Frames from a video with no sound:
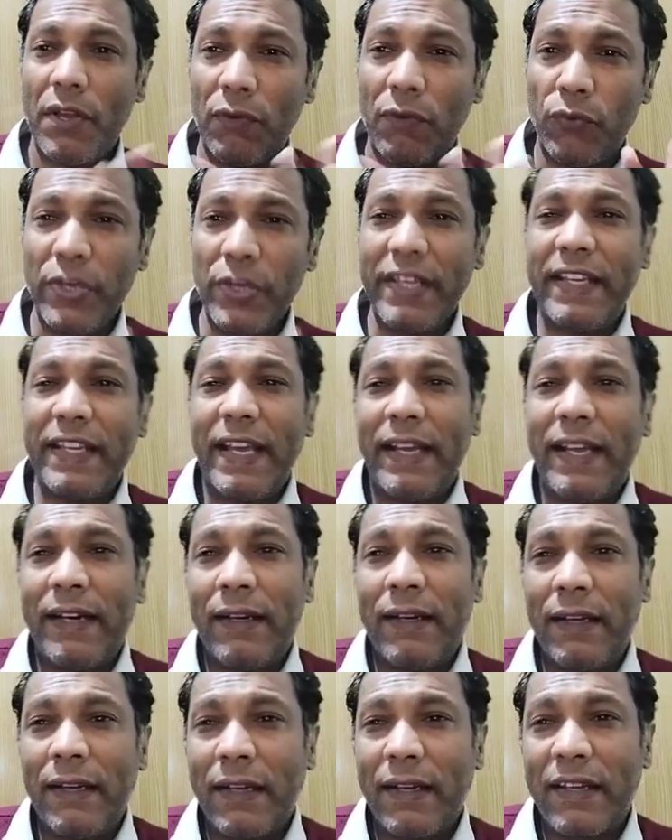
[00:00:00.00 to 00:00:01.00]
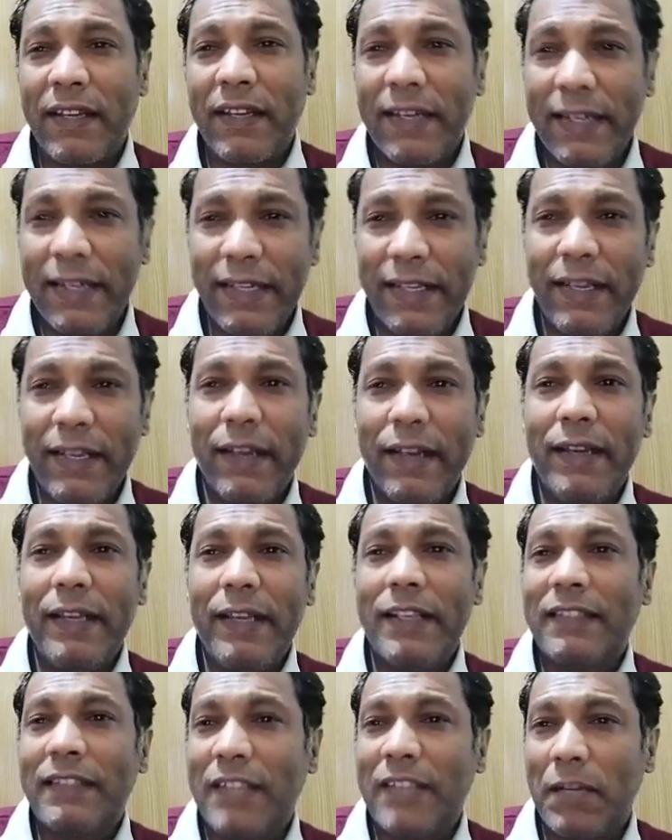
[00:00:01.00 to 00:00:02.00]
We can
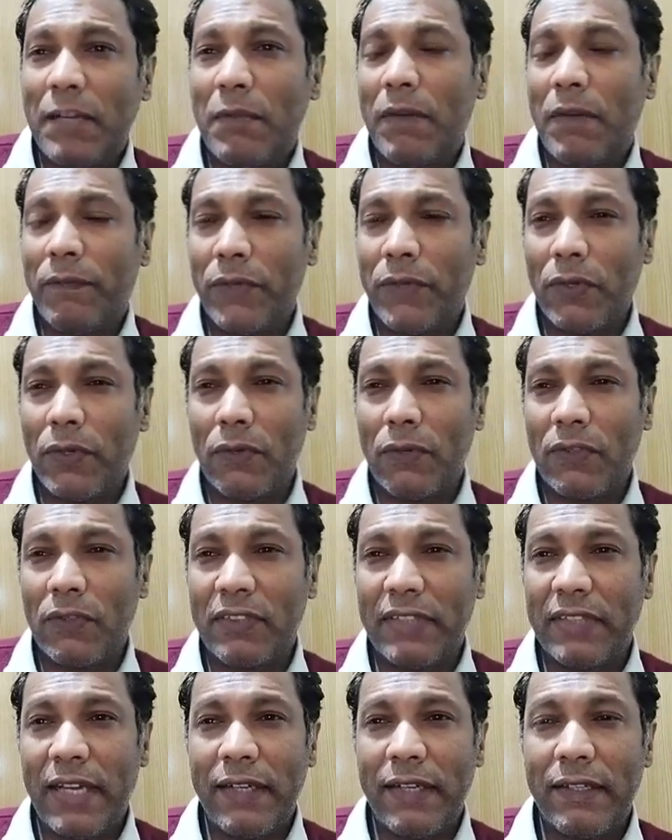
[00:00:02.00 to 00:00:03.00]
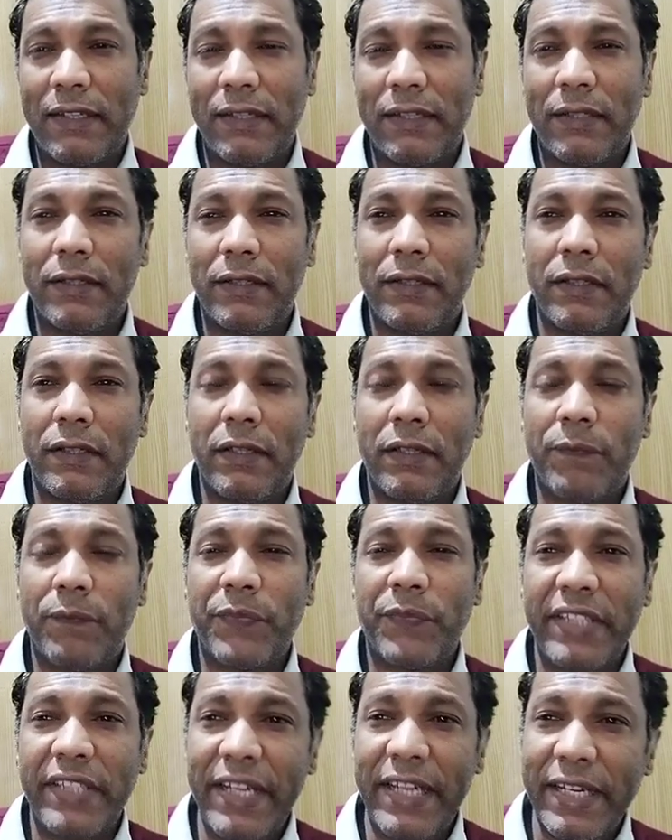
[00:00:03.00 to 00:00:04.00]
clearly sum up, viewers, that
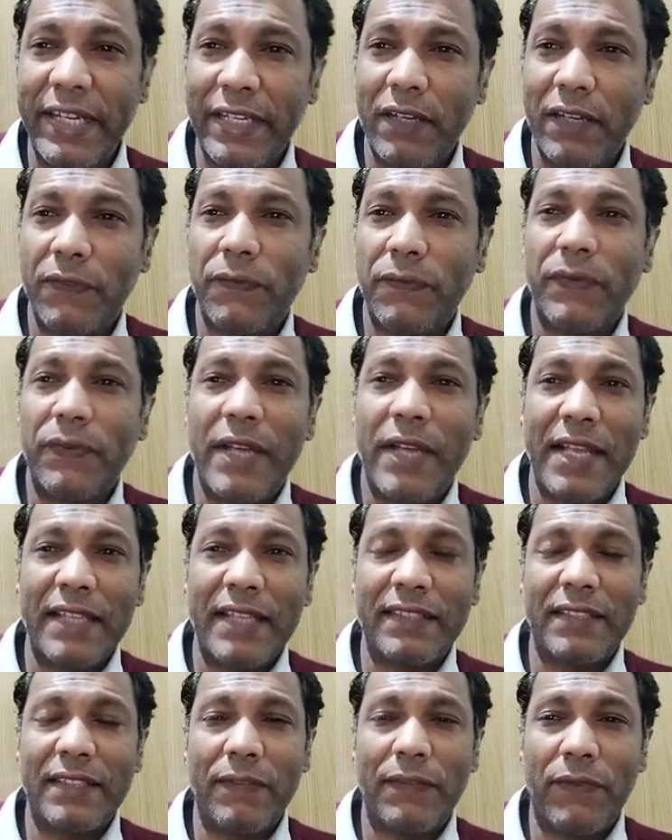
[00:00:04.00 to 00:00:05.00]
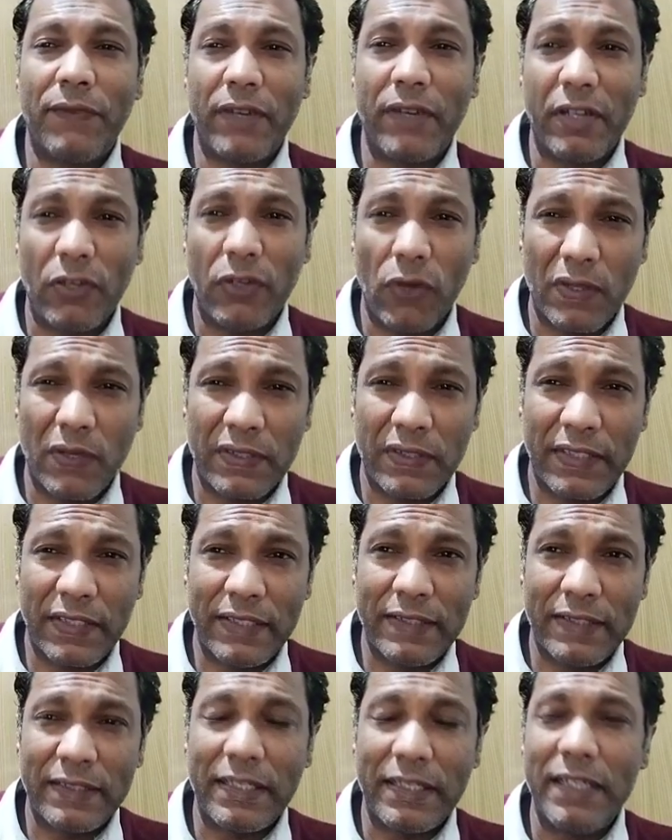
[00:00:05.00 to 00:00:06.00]
TDF has suffered
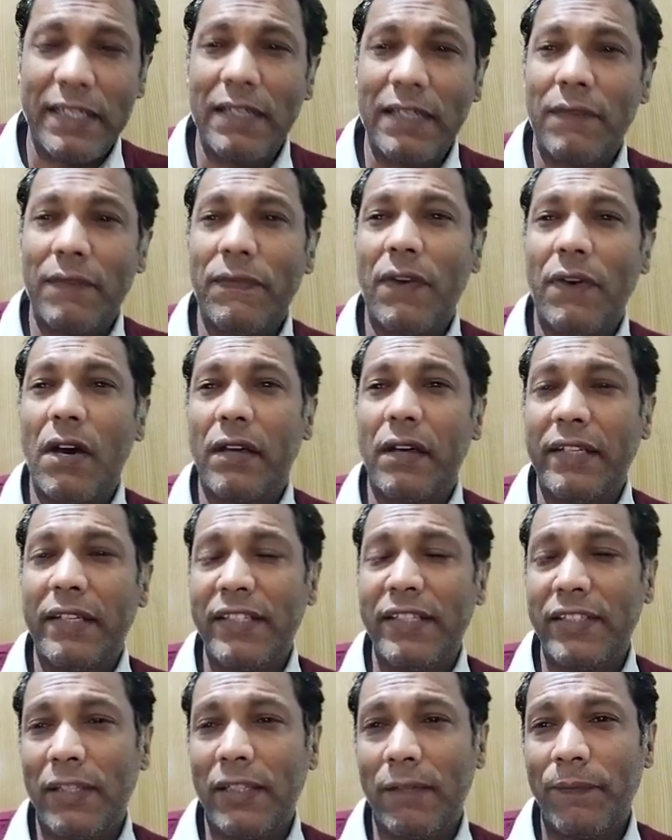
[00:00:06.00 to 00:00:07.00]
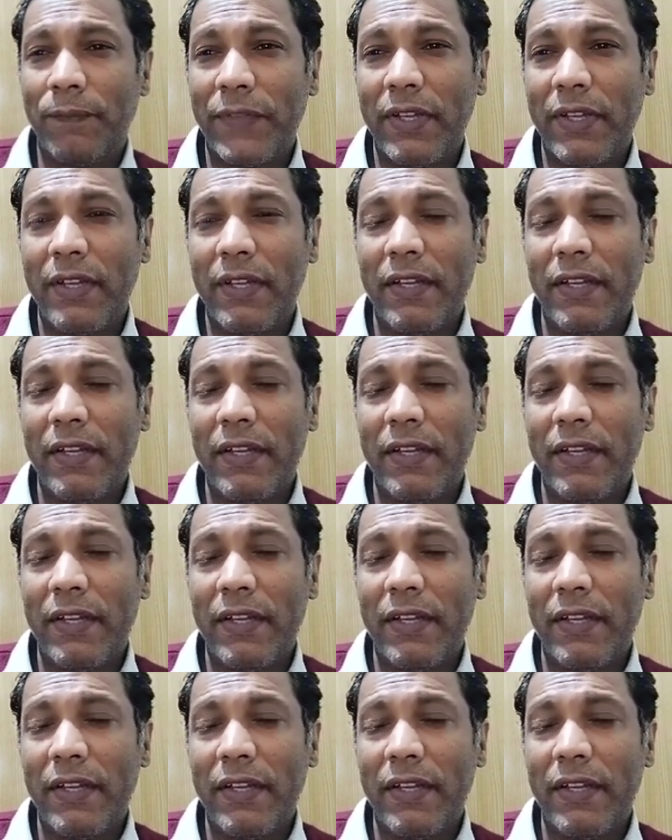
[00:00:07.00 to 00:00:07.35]
losses in Afar region.